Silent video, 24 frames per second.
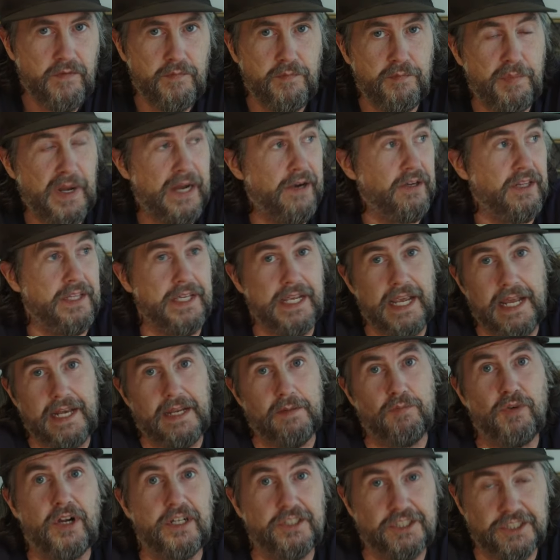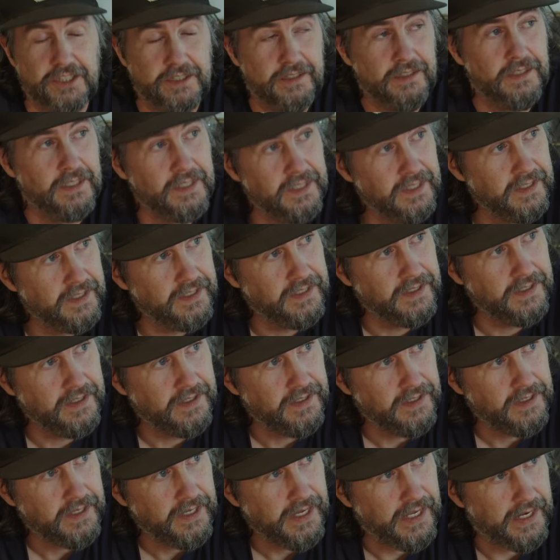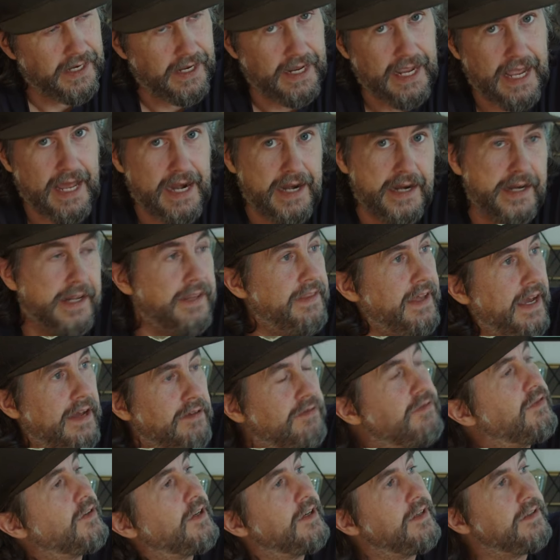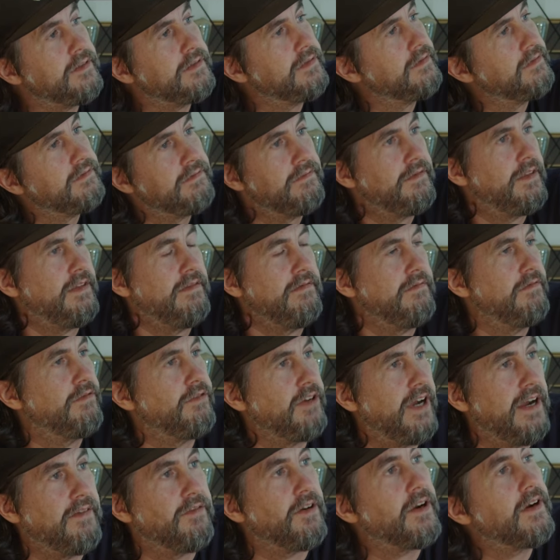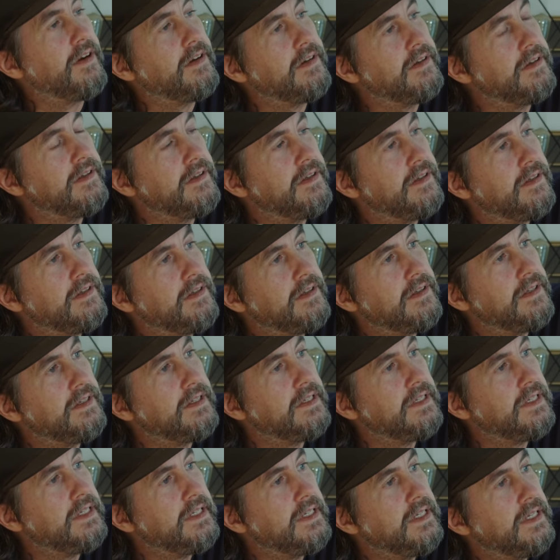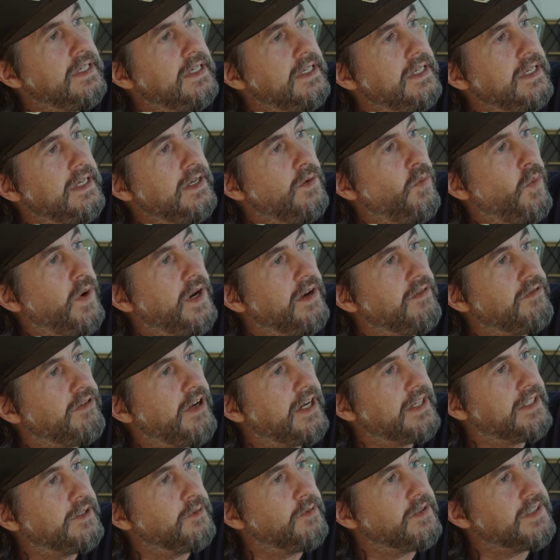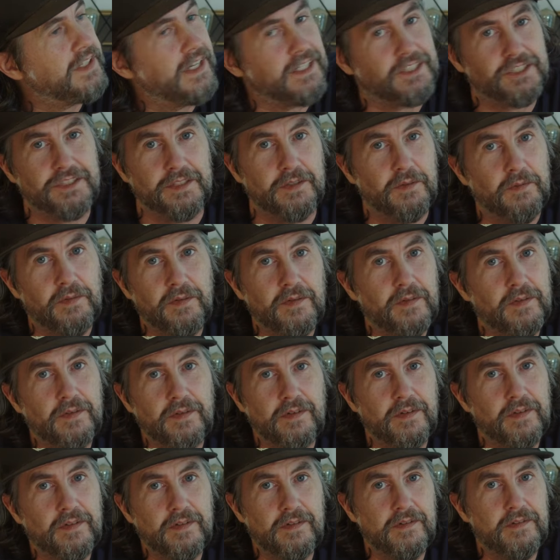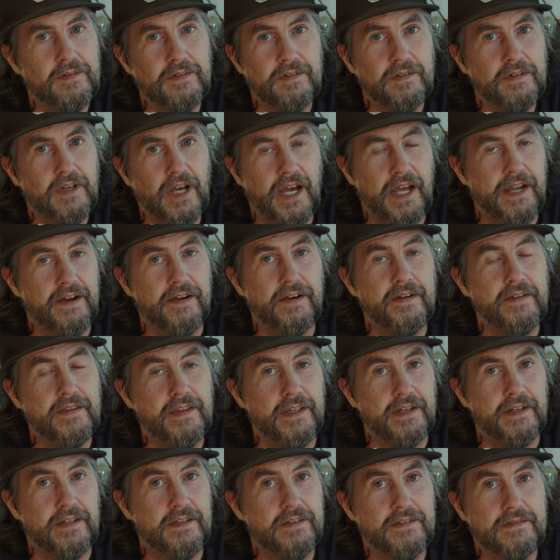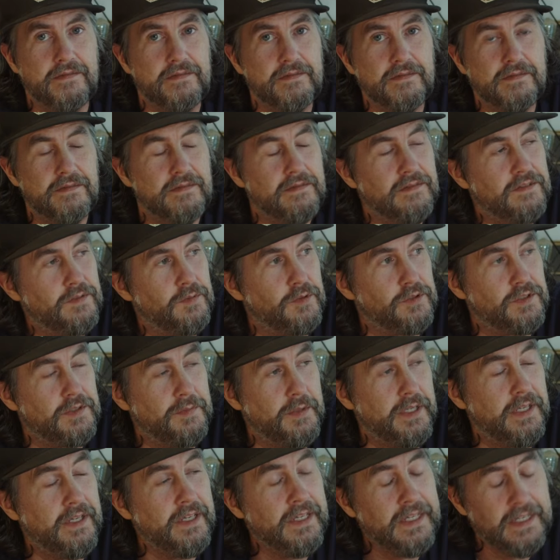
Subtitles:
barely any pressure. And I had it at that for forever, when in fact it was actually higher than it was supposed to be.